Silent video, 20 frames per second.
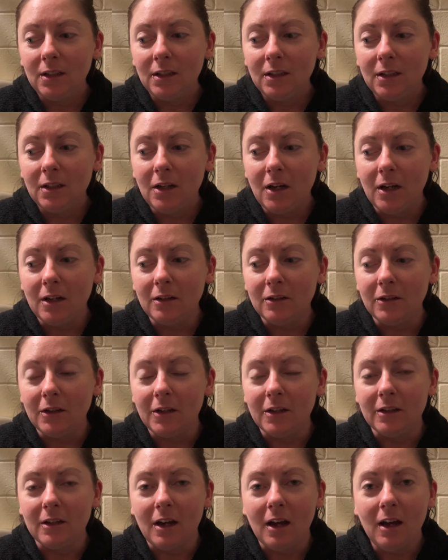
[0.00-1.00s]
Kind of
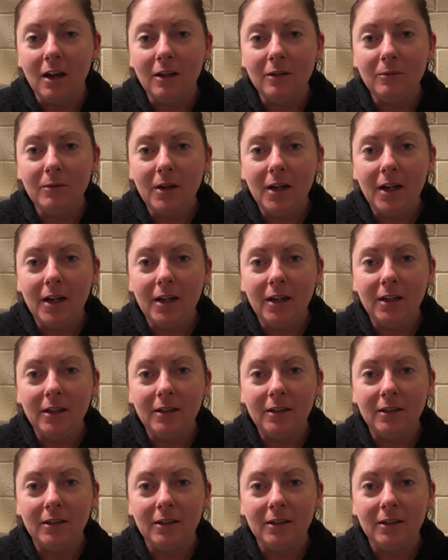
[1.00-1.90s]
learnt the hard way.